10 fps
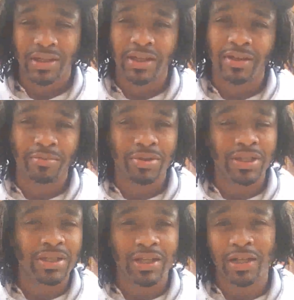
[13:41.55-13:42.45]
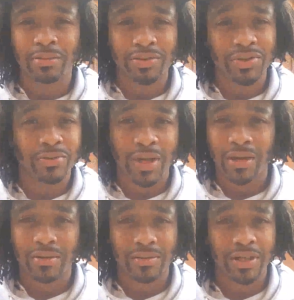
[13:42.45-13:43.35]
and completely humbles you
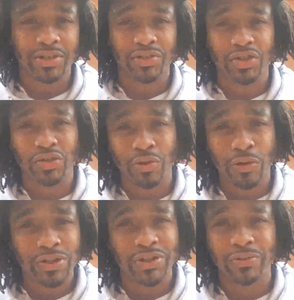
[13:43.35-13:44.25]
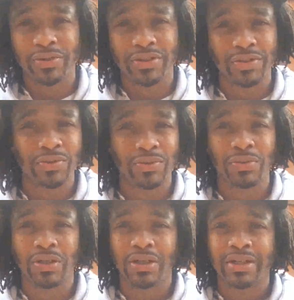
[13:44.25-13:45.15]
out and destroys you
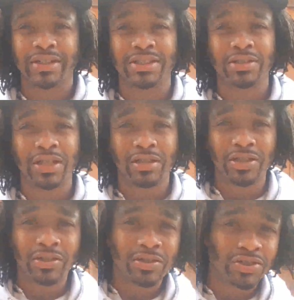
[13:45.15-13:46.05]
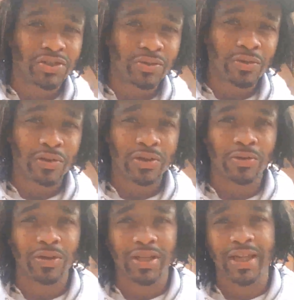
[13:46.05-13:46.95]
until either you're destroyed or the